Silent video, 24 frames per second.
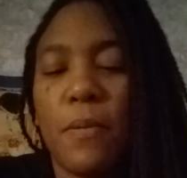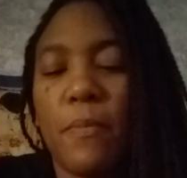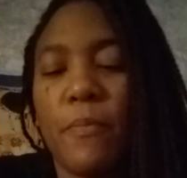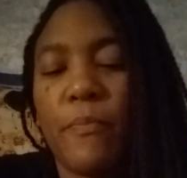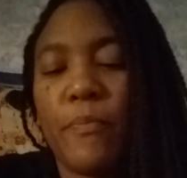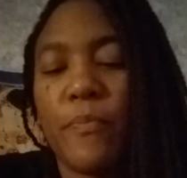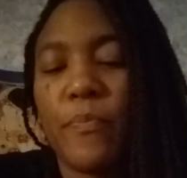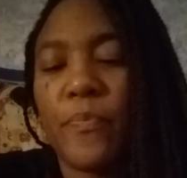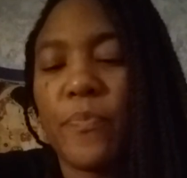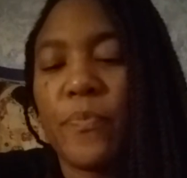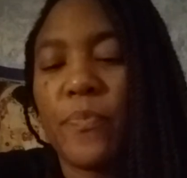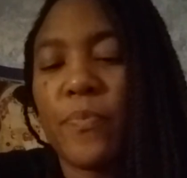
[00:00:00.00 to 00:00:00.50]

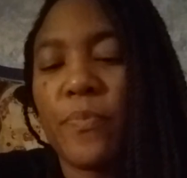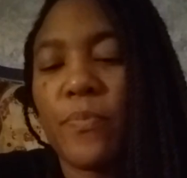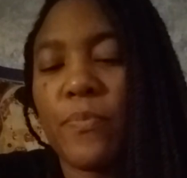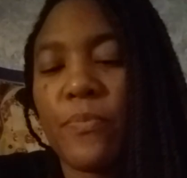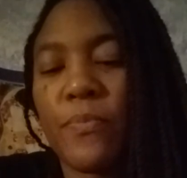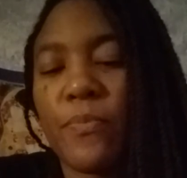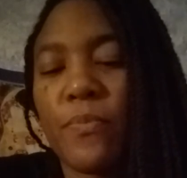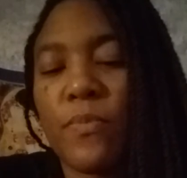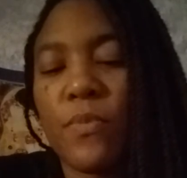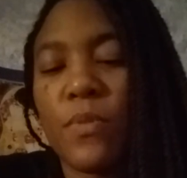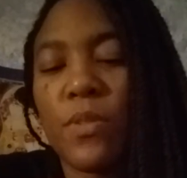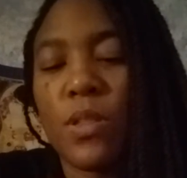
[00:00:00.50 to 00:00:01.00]

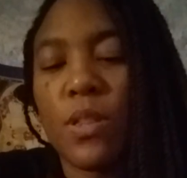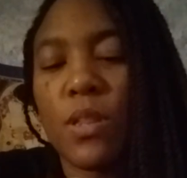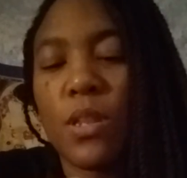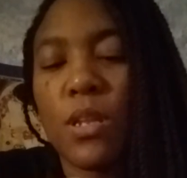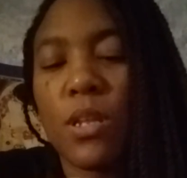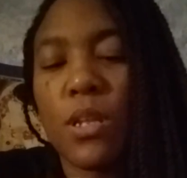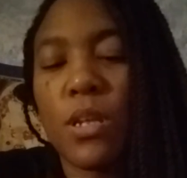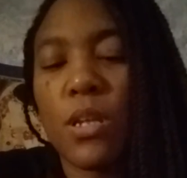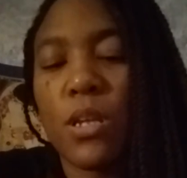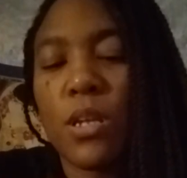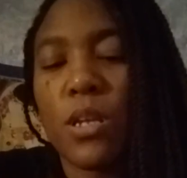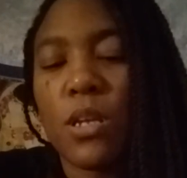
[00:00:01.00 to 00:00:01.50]

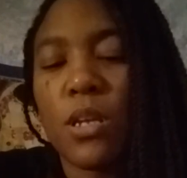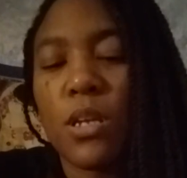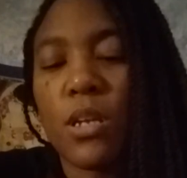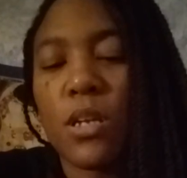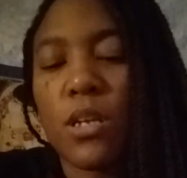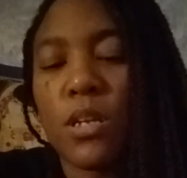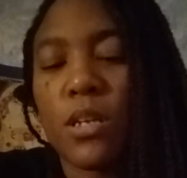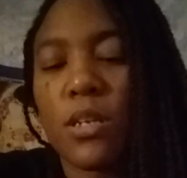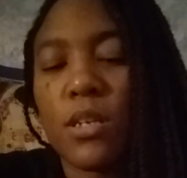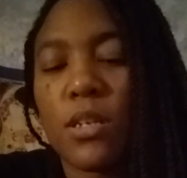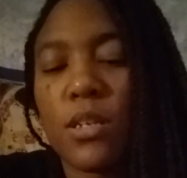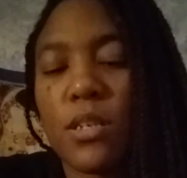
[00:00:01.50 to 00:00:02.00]

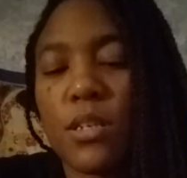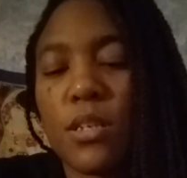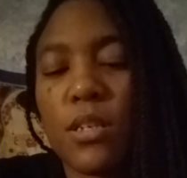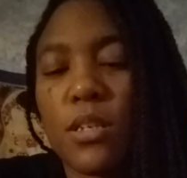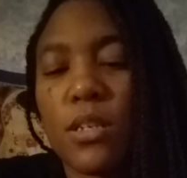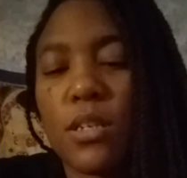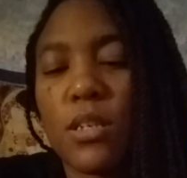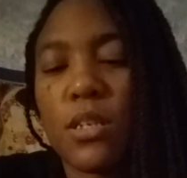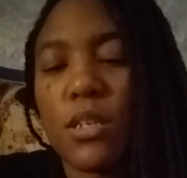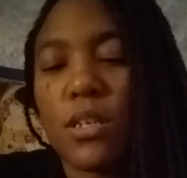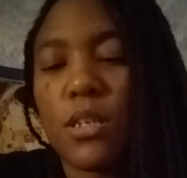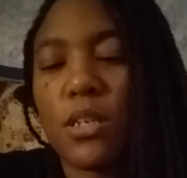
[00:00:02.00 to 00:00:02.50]

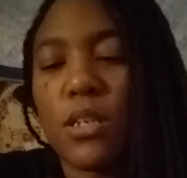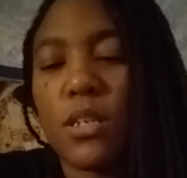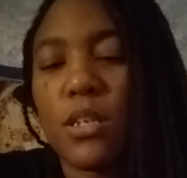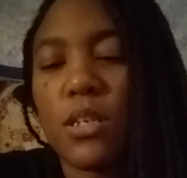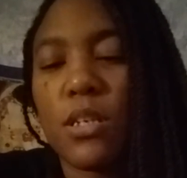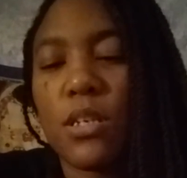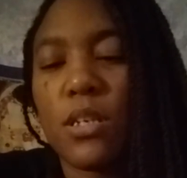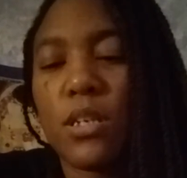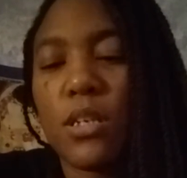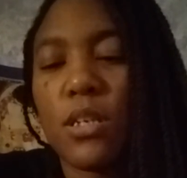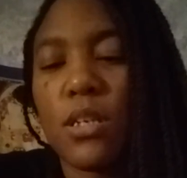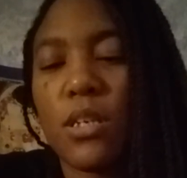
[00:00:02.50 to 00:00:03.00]

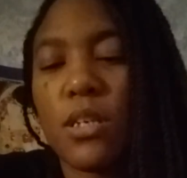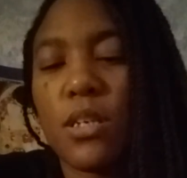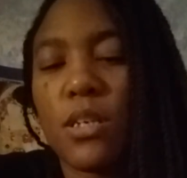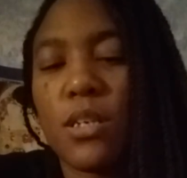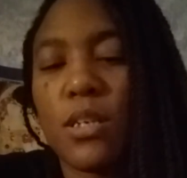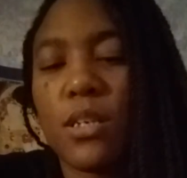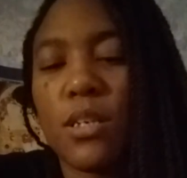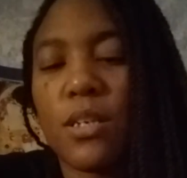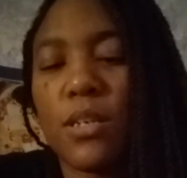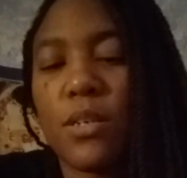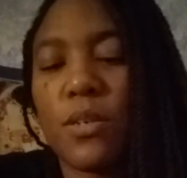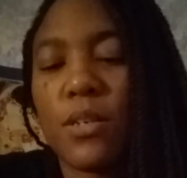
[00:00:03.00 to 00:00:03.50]

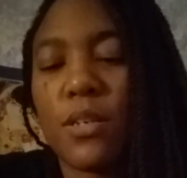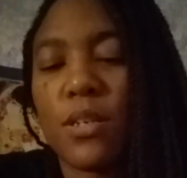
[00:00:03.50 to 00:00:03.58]
Nothing is said.